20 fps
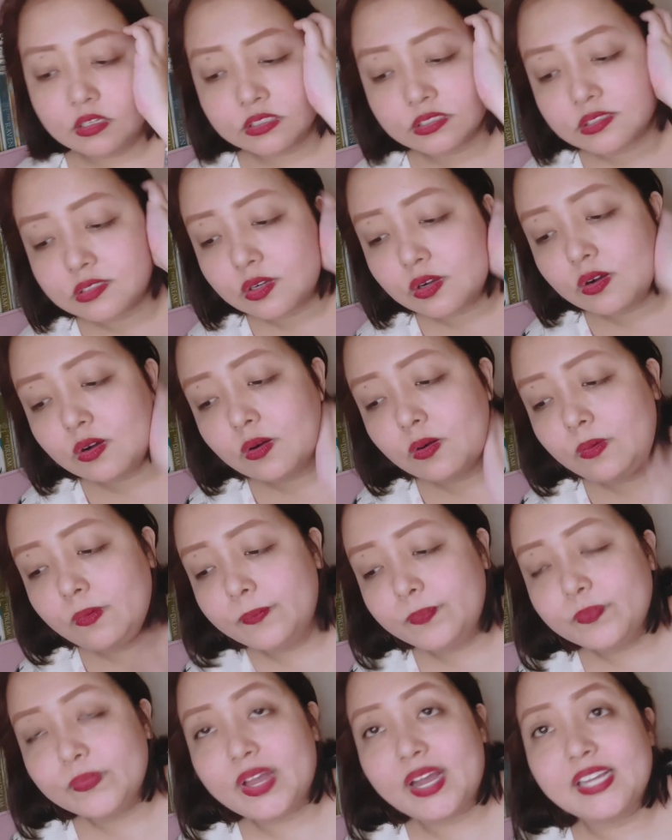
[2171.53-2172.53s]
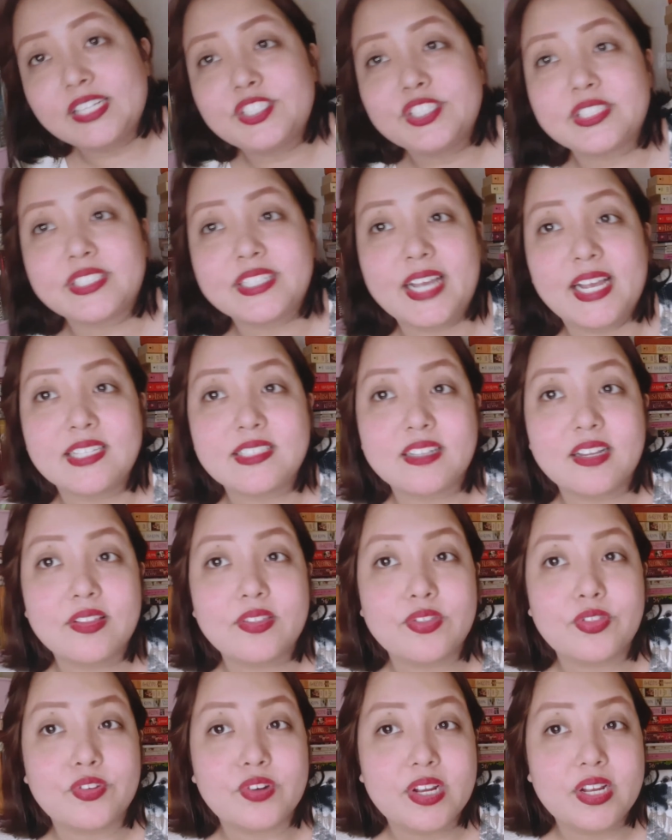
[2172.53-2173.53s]
So I just guessed
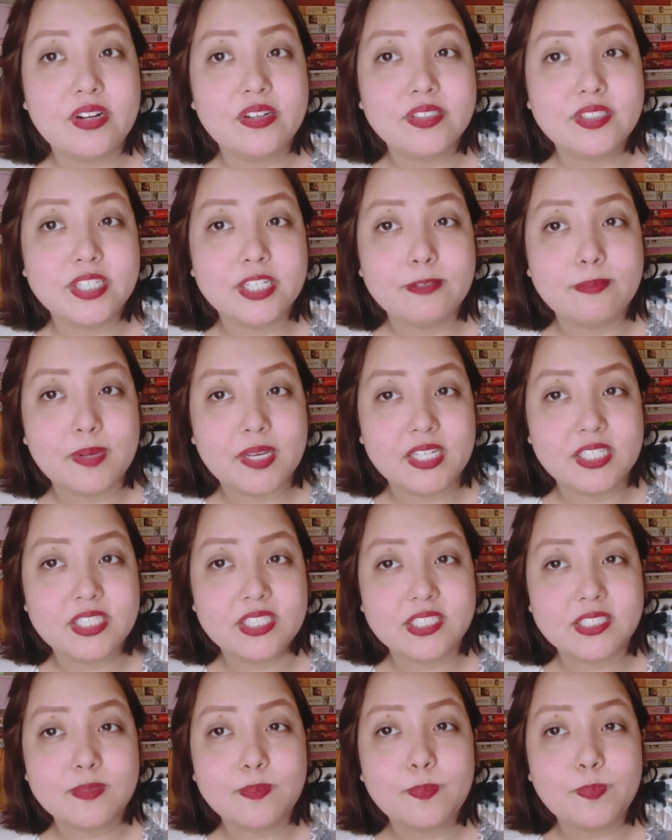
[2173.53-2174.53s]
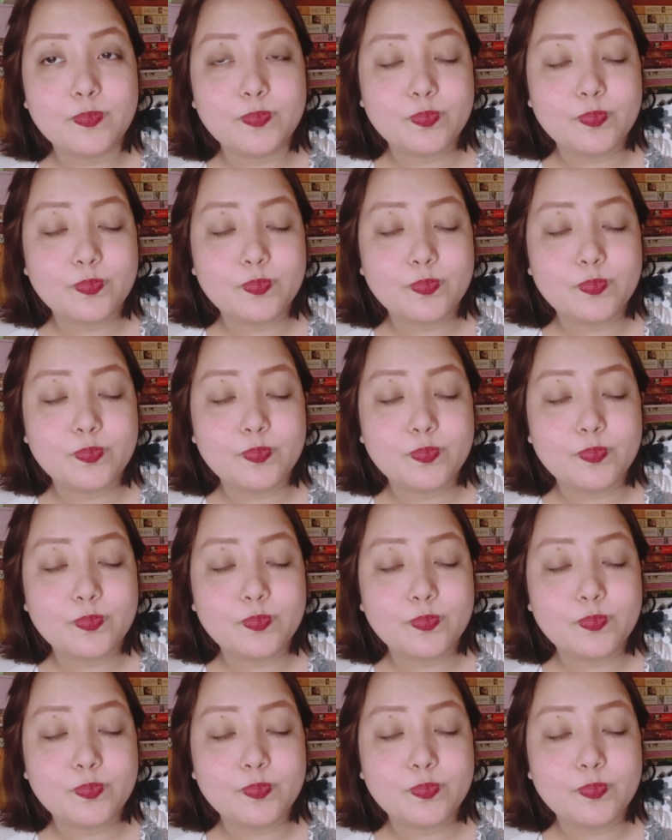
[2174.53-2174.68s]
at 300 pages.